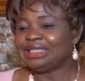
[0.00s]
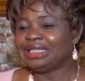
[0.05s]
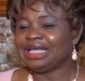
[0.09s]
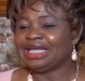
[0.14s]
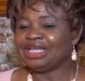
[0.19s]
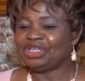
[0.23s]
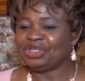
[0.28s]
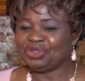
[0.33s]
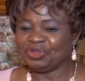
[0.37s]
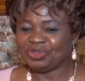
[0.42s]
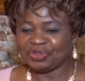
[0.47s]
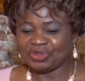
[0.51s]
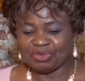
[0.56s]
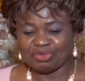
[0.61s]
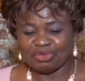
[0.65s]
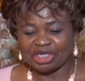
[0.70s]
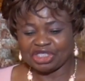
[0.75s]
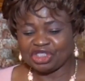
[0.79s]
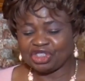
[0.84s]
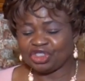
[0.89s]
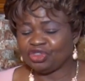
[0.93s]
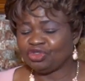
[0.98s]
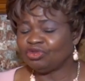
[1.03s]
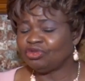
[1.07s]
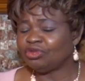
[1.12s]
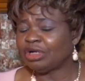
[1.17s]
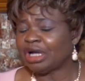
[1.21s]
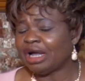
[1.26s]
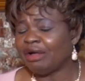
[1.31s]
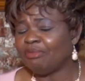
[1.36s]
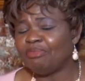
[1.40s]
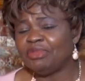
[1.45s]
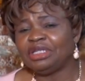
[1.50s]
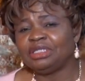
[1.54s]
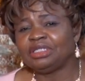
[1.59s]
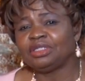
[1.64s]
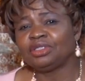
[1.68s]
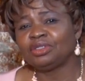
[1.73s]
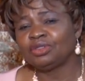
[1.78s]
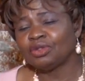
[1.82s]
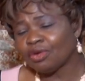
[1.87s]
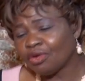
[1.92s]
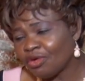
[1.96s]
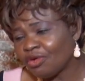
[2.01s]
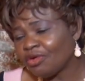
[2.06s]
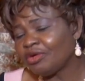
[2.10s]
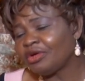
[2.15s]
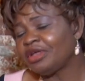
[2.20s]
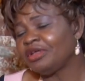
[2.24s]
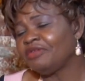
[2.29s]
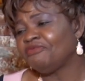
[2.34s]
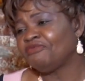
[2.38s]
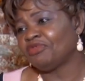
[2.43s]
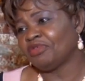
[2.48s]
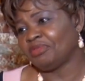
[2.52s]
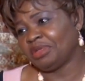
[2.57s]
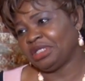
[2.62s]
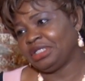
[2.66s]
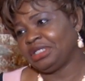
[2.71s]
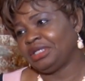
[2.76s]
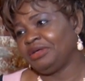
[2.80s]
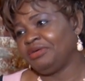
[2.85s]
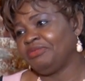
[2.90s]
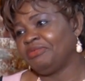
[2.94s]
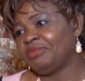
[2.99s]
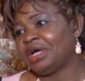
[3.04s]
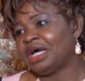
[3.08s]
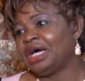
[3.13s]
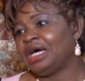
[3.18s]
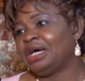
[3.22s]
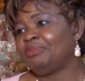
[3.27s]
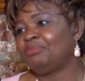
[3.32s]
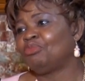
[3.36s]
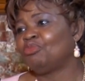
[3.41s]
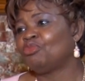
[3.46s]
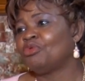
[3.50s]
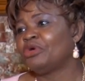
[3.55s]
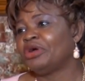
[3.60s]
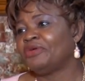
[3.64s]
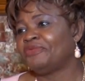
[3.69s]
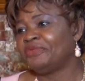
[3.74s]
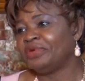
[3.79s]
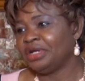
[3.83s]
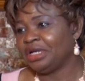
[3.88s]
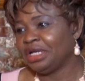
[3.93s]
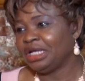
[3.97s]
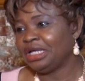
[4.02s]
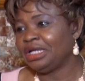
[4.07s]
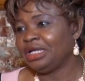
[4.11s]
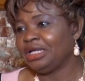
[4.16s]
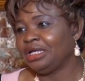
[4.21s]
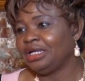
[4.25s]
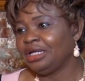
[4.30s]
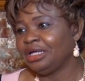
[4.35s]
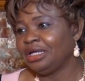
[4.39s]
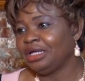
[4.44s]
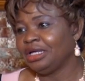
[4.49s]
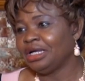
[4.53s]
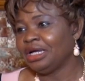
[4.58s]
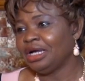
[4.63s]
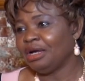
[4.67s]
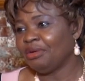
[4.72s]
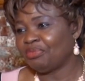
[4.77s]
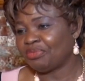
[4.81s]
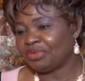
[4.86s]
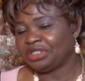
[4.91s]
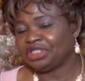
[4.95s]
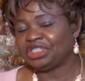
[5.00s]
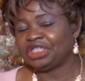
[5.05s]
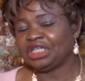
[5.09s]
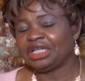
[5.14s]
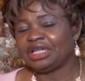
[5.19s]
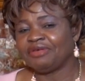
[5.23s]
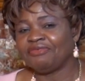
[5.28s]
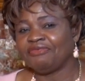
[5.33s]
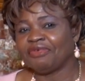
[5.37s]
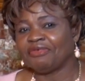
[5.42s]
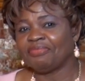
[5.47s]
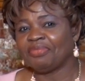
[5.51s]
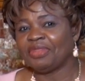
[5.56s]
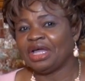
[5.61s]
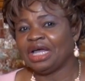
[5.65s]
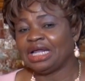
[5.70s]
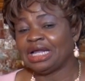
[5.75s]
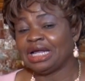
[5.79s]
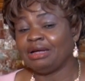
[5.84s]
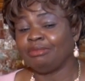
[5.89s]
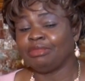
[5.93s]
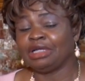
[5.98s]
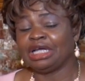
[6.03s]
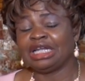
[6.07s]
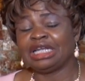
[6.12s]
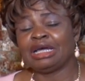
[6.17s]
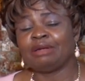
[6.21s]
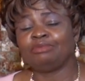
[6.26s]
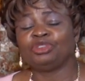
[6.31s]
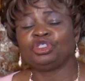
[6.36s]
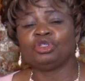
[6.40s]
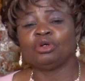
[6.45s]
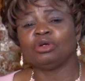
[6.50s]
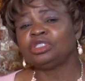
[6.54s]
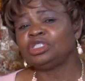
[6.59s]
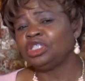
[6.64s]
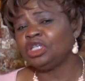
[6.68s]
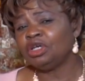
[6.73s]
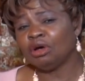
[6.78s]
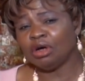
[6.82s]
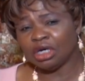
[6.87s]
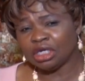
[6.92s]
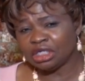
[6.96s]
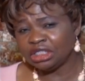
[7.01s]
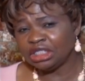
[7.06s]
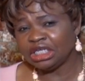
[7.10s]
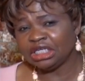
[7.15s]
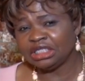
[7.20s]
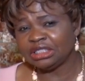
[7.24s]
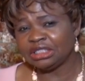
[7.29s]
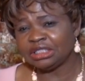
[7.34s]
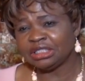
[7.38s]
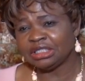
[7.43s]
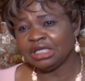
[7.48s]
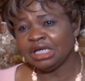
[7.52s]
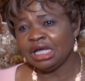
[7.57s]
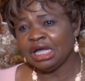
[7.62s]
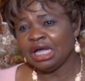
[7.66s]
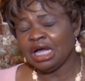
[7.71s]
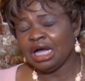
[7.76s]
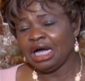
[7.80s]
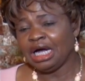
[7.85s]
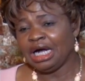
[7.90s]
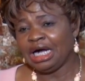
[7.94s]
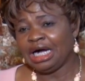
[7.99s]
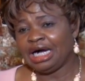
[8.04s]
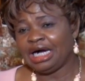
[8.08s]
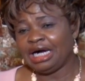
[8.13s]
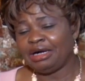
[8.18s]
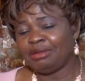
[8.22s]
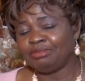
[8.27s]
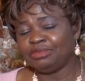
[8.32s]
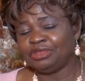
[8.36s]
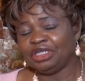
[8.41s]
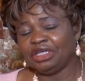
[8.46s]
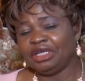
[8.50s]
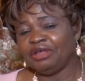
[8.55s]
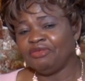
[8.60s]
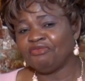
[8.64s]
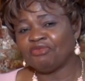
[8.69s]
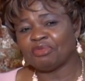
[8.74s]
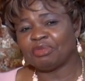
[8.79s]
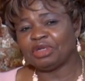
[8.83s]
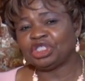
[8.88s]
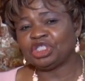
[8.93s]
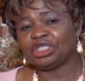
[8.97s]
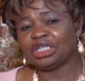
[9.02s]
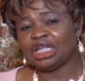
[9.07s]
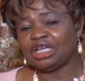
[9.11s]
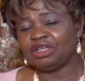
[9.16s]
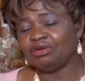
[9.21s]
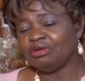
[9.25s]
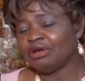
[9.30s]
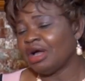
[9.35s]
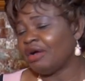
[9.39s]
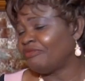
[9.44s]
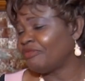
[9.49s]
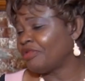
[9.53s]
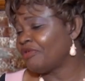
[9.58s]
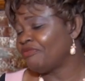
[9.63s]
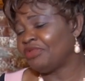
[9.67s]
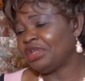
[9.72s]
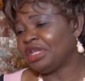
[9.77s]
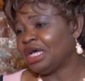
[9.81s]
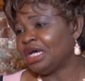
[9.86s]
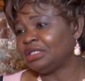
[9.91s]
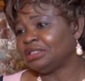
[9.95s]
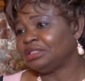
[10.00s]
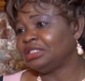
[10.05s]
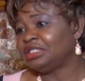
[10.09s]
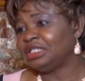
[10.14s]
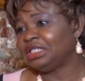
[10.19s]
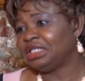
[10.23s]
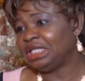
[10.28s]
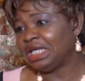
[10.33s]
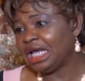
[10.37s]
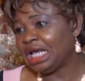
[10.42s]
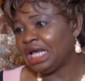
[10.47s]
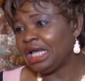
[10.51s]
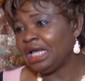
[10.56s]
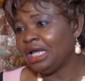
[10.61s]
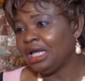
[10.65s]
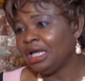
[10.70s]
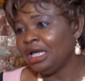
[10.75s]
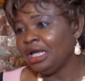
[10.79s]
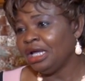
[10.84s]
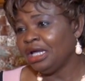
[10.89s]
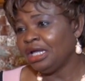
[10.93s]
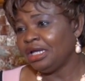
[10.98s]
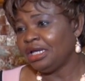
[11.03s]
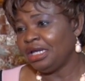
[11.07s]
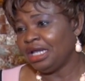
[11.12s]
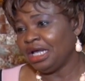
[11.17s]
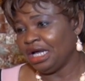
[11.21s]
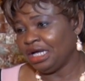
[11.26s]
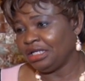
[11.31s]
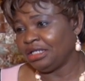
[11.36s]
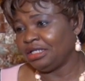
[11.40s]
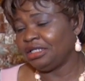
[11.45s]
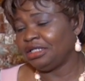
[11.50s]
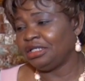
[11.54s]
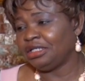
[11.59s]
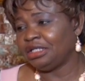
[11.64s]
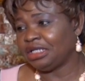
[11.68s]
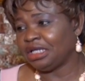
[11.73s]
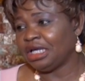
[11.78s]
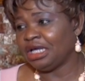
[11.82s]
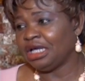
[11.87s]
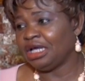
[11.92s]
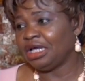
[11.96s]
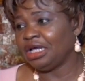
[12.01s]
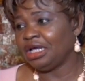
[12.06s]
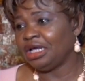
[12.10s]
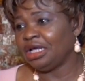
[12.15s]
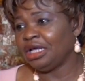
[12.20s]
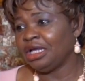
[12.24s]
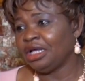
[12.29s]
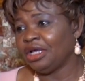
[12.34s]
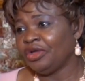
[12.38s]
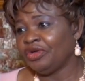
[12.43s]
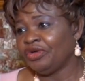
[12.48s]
Thank you so much. You have been so informative. We're really appreciative of that. And I'm sure the audience, the information that you have given out today, that they